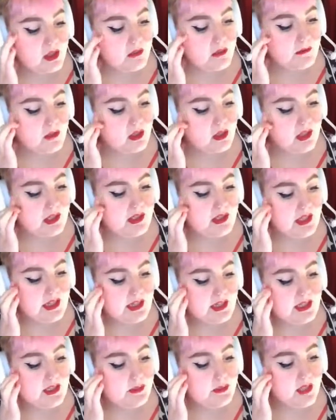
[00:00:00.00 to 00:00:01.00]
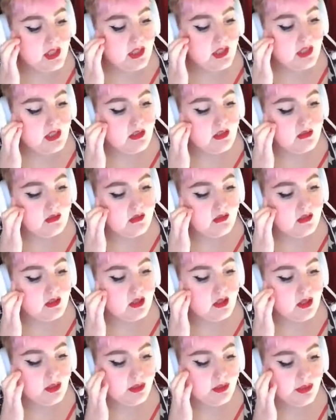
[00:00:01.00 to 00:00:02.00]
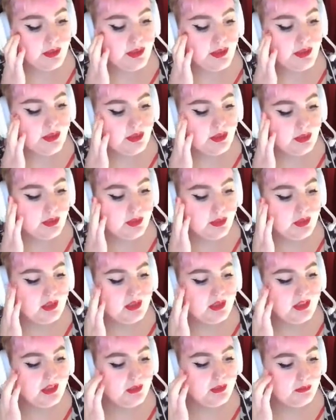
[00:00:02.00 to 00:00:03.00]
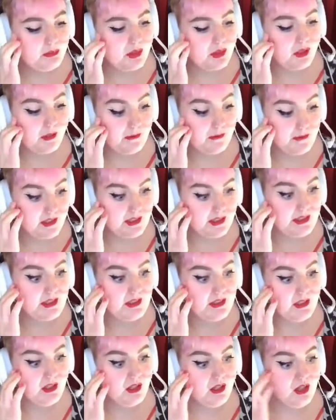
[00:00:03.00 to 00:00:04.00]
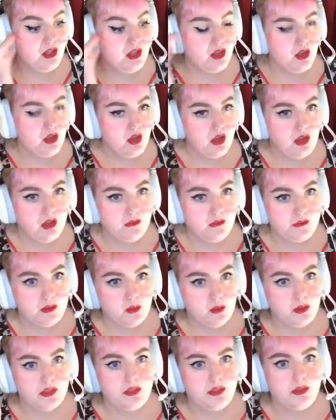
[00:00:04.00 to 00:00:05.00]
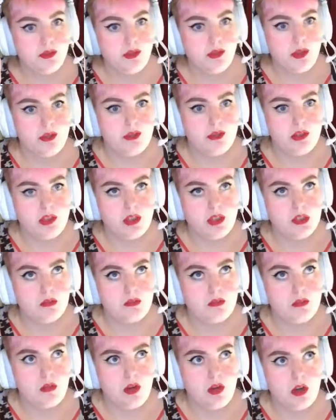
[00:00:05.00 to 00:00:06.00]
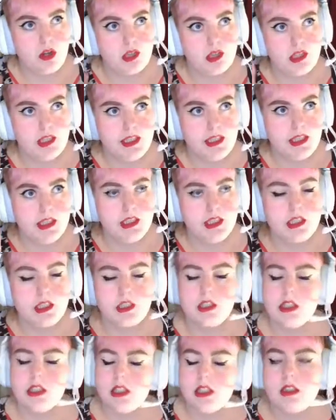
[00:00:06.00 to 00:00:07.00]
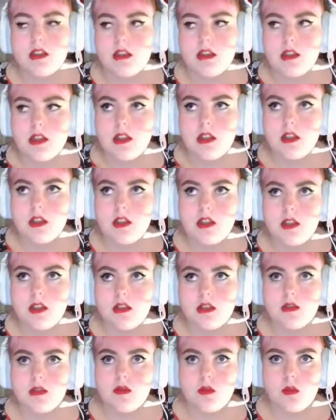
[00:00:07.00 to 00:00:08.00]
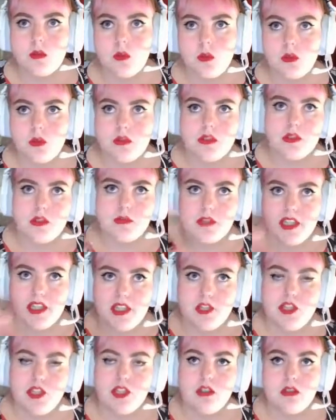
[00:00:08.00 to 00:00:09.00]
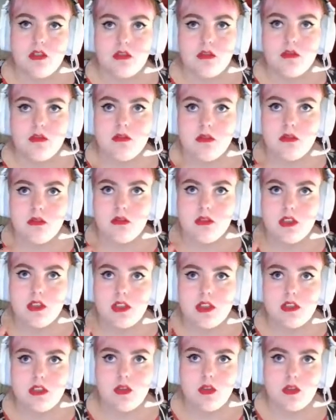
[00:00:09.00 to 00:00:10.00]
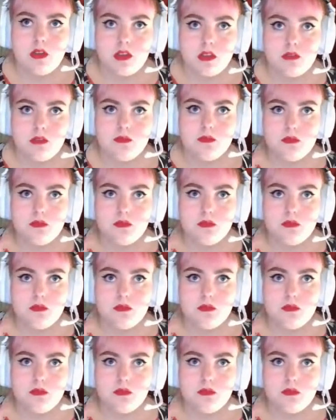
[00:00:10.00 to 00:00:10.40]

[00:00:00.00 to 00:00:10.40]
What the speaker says: of our tax money goes to profits of the ones who are leading in the region or